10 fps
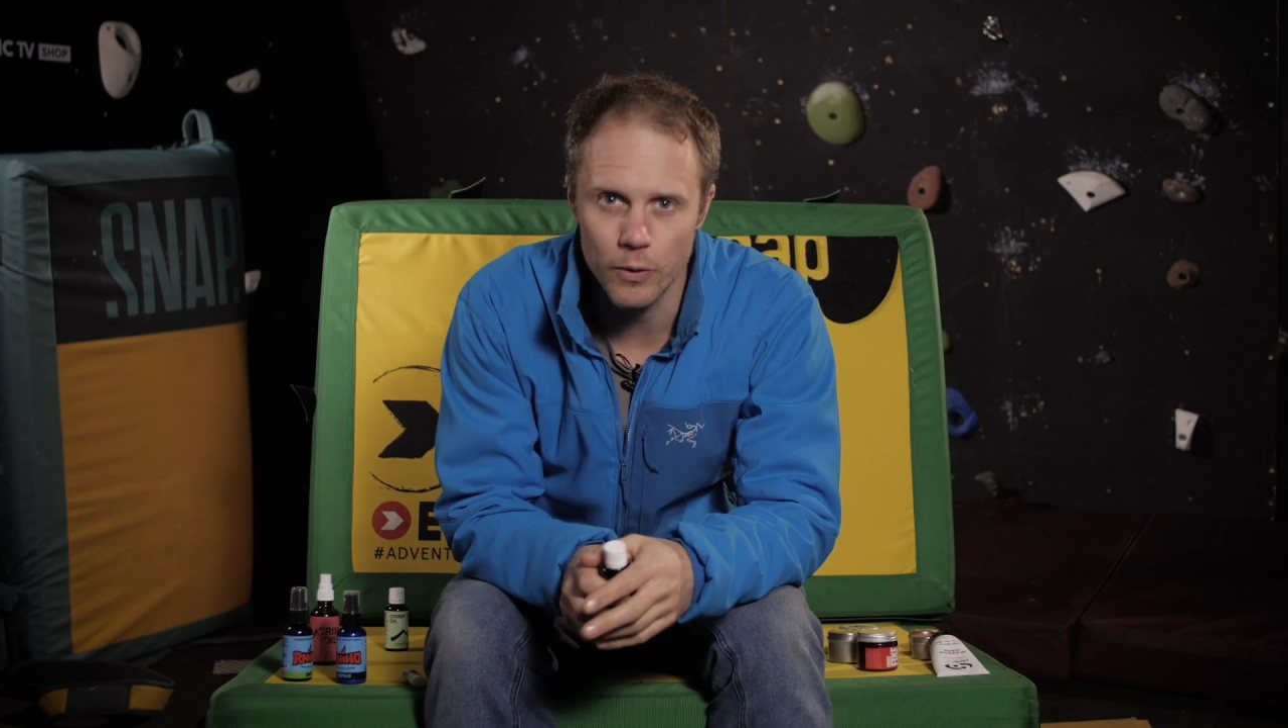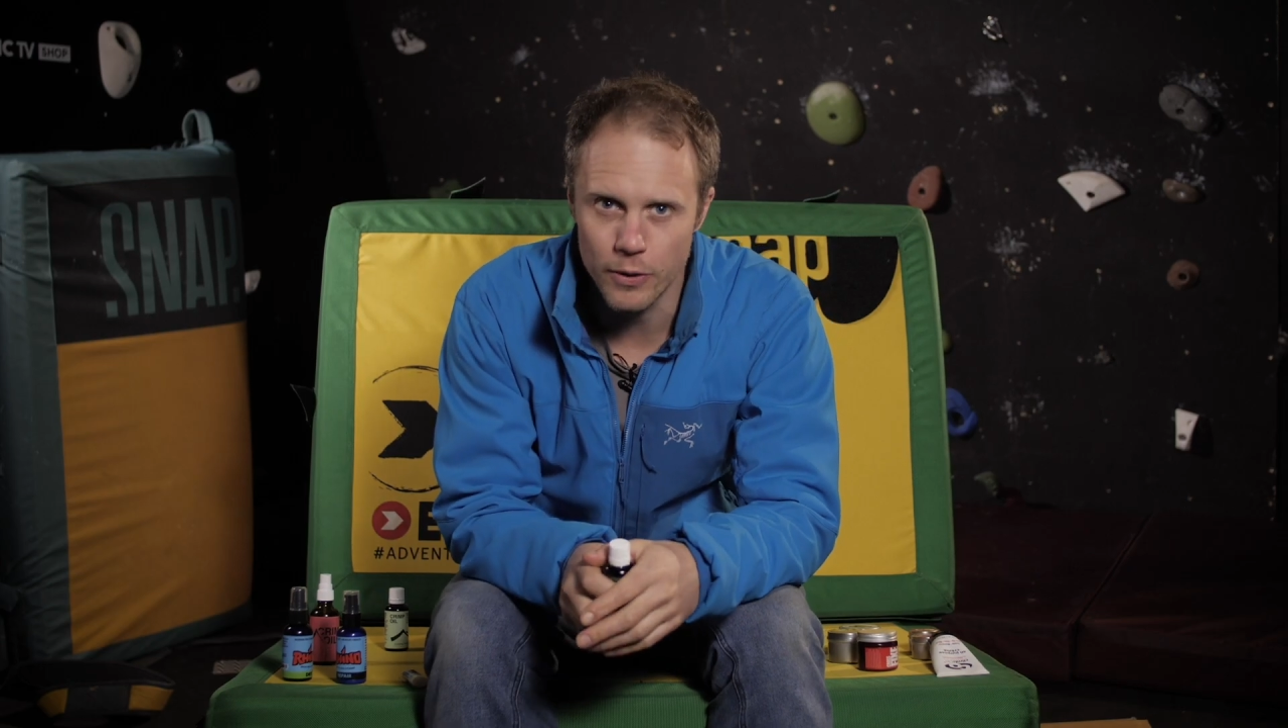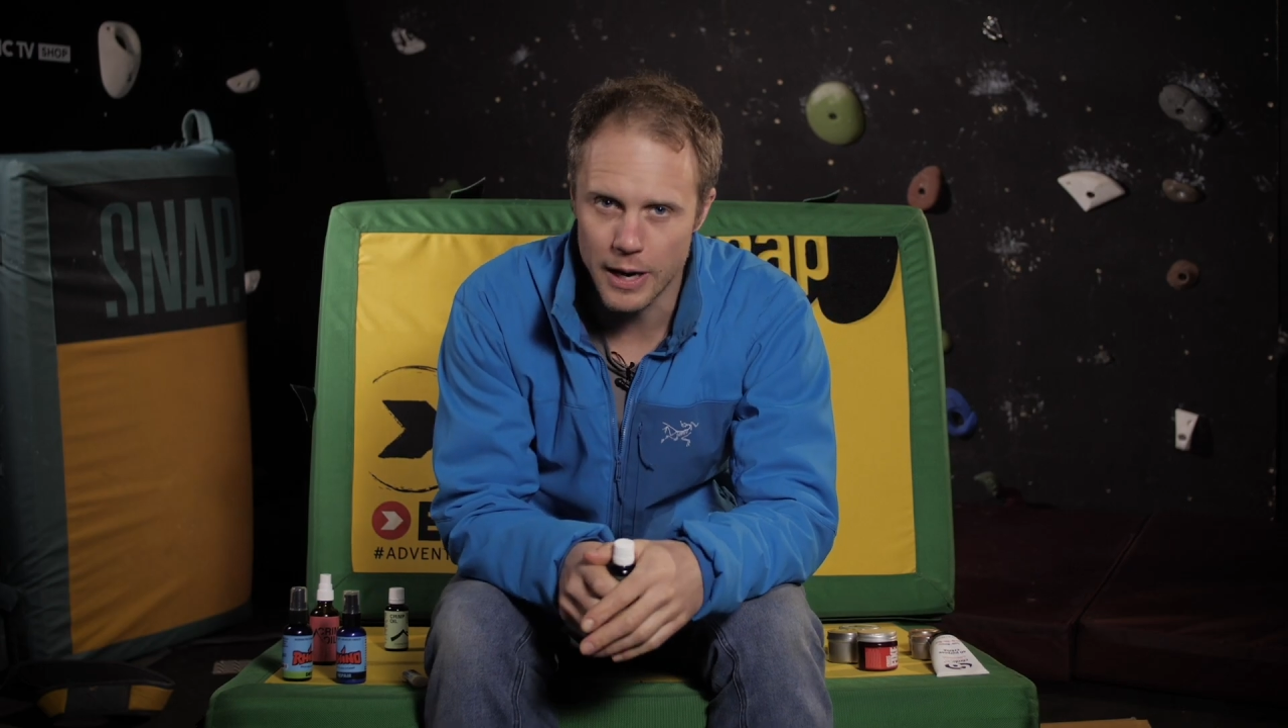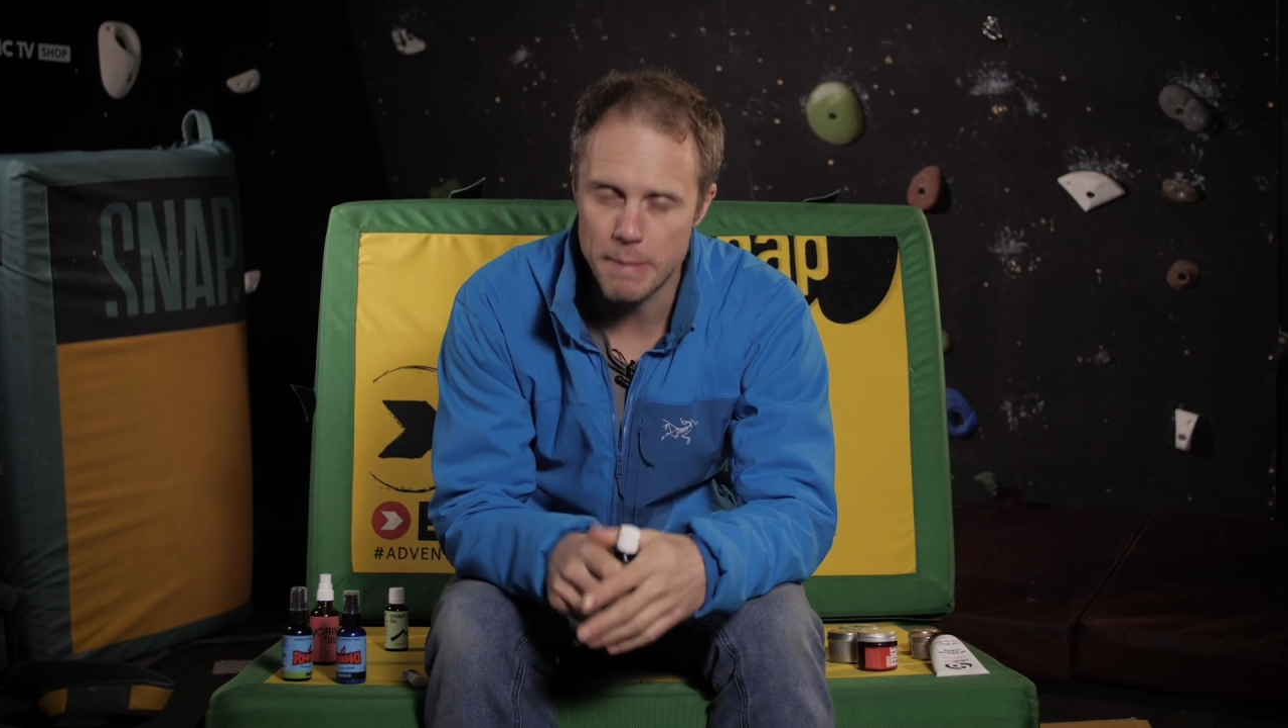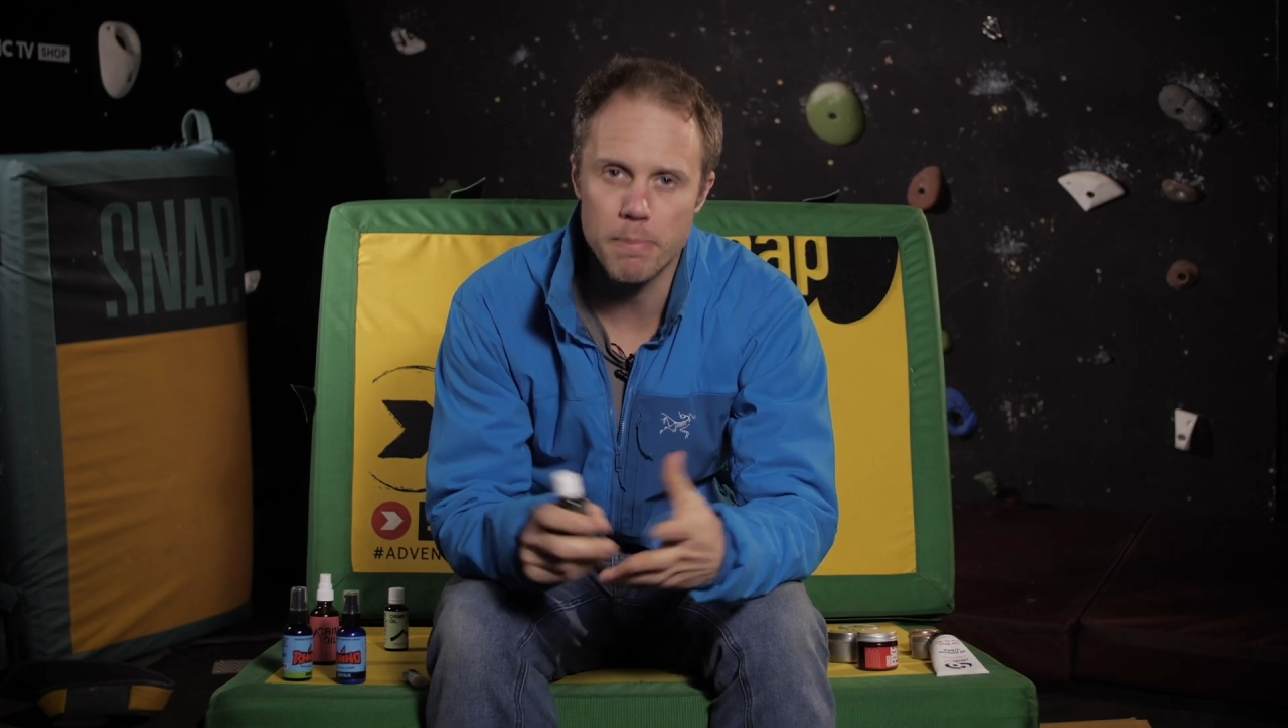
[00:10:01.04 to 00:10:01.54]

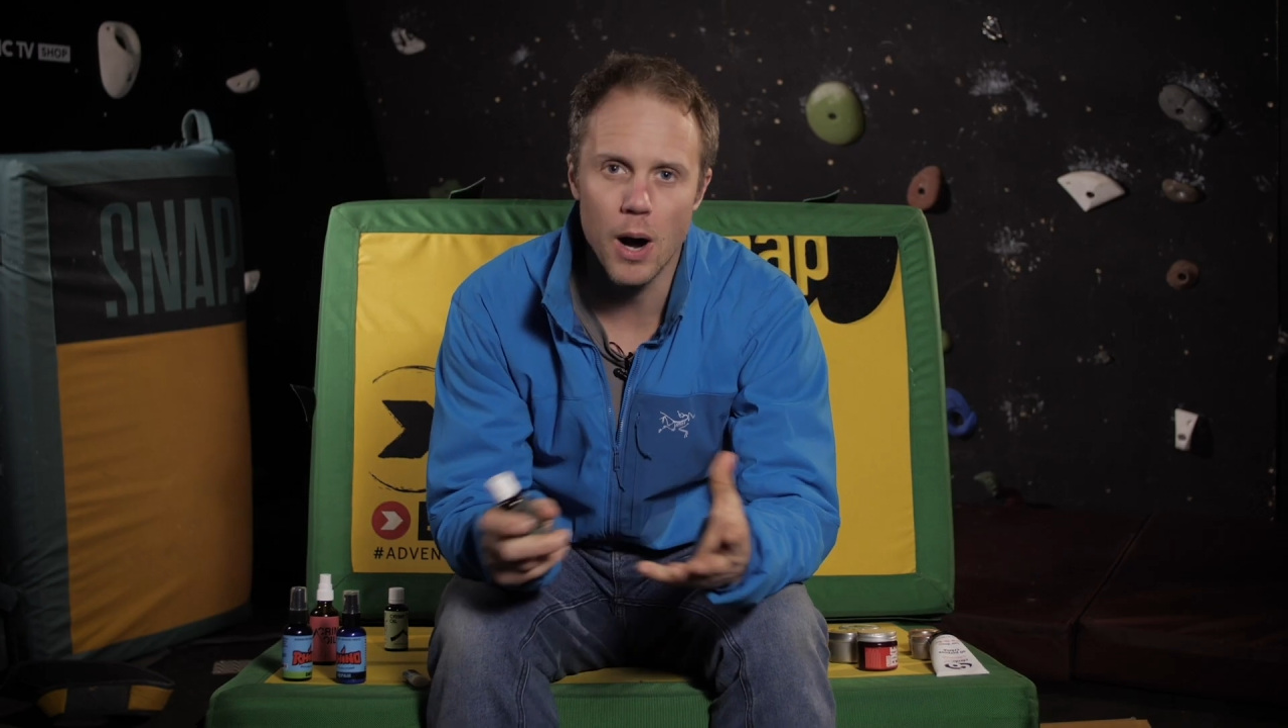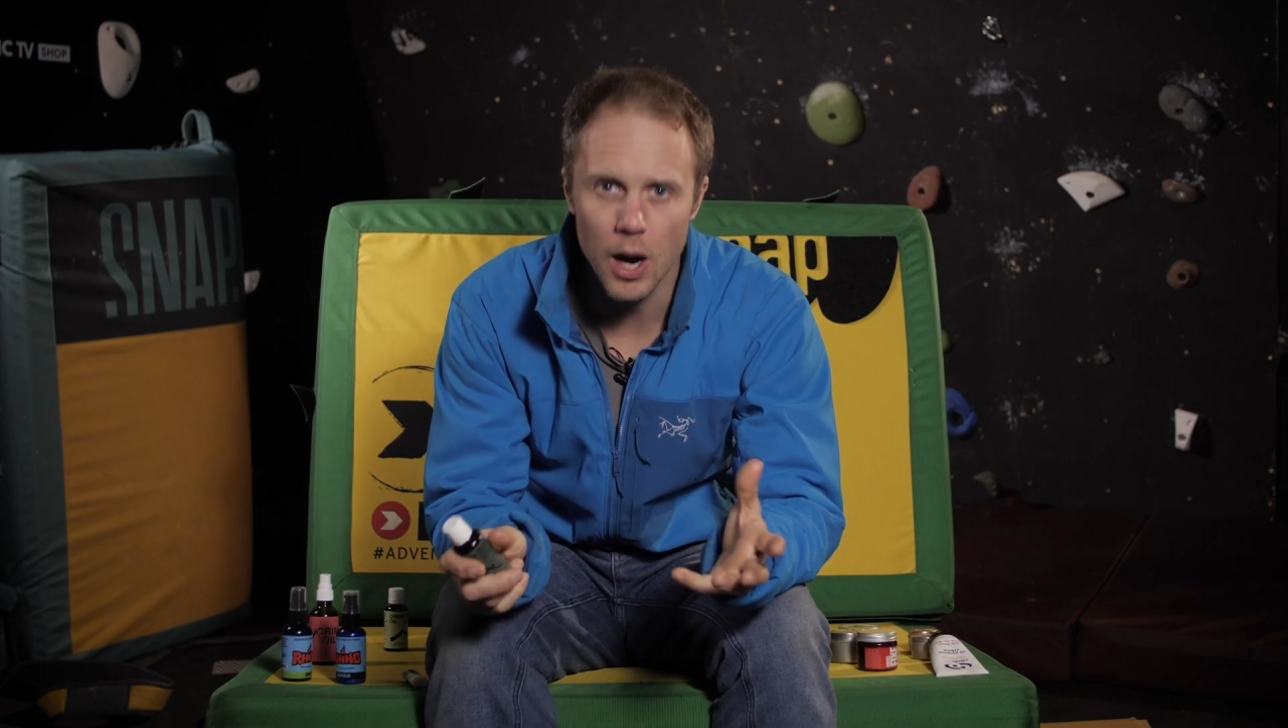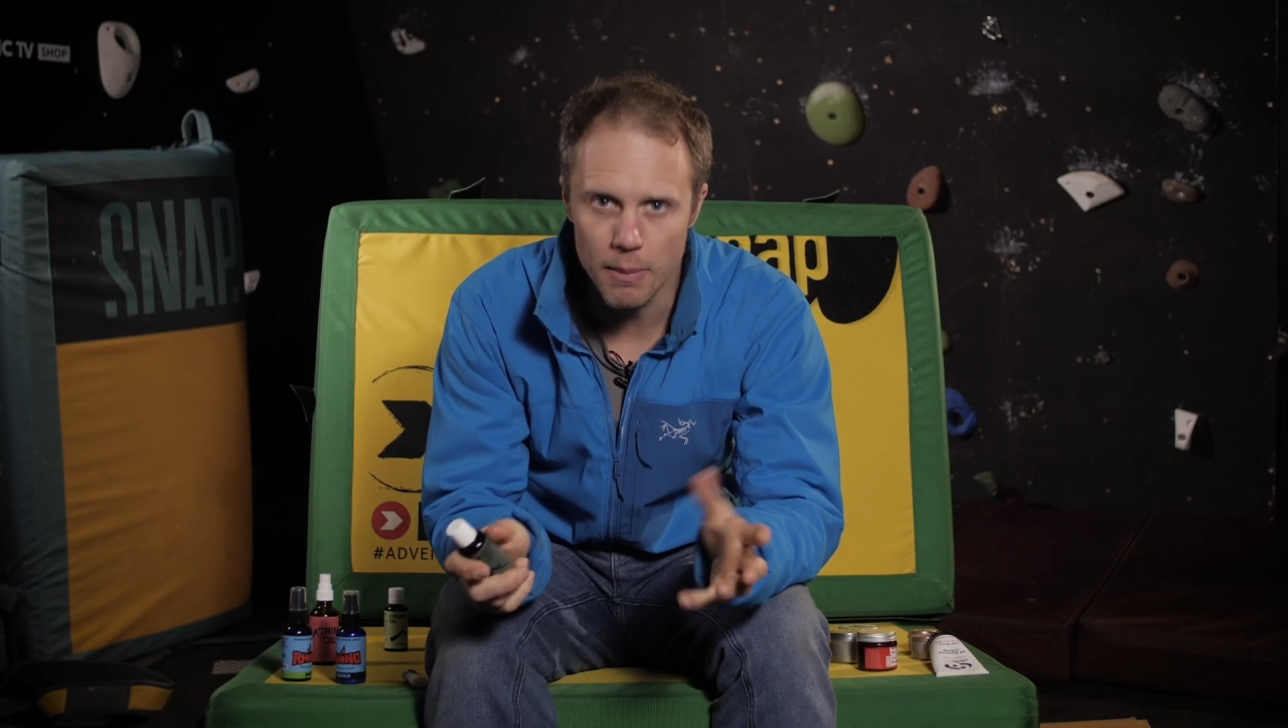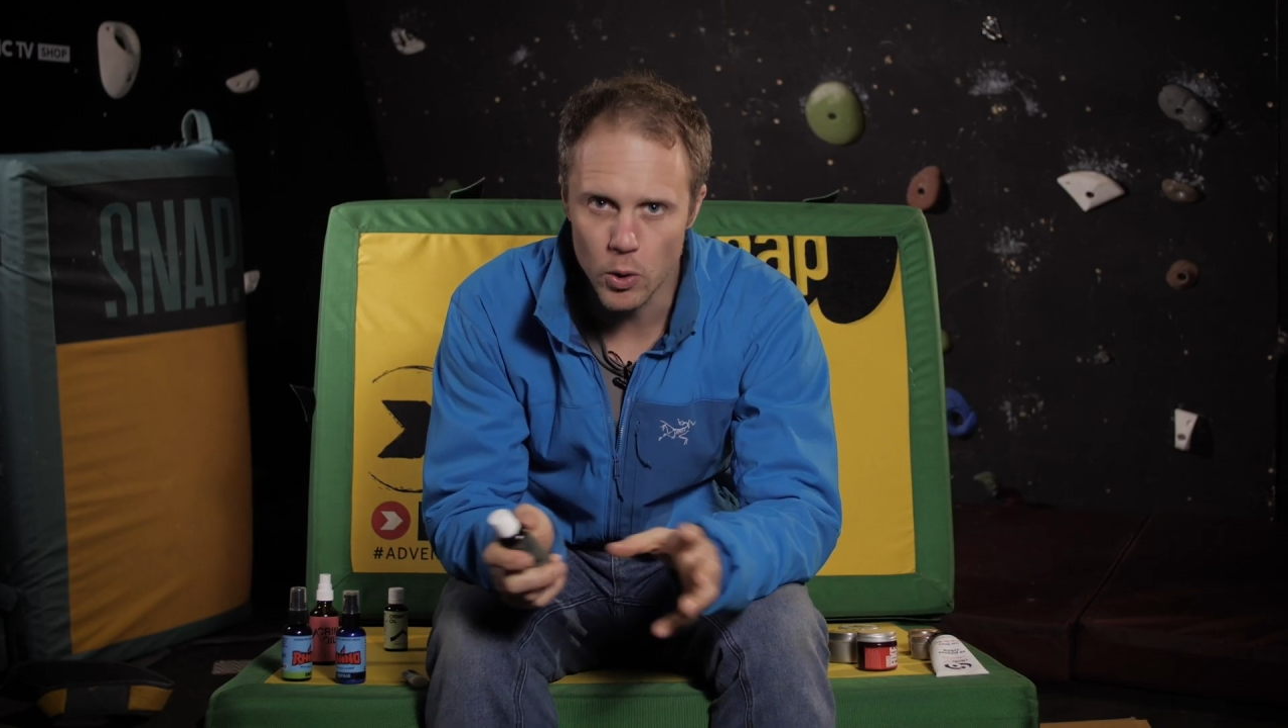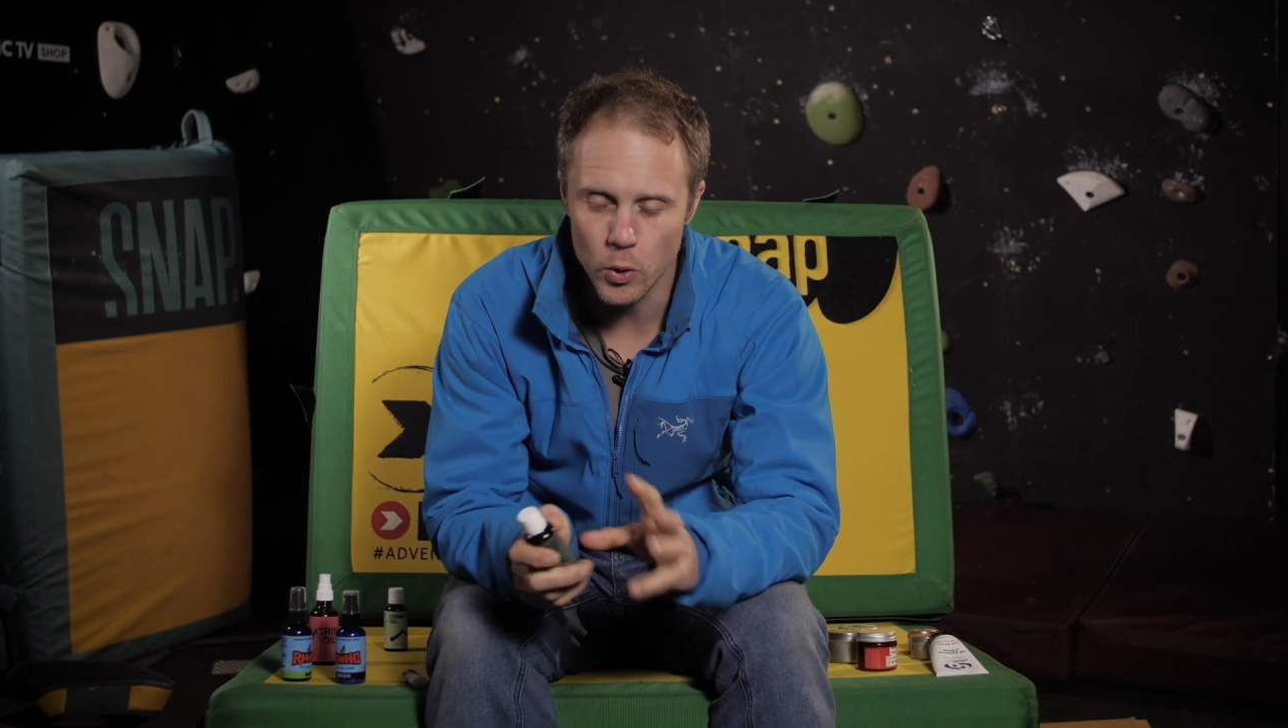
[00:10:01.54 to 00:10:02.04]
than a balm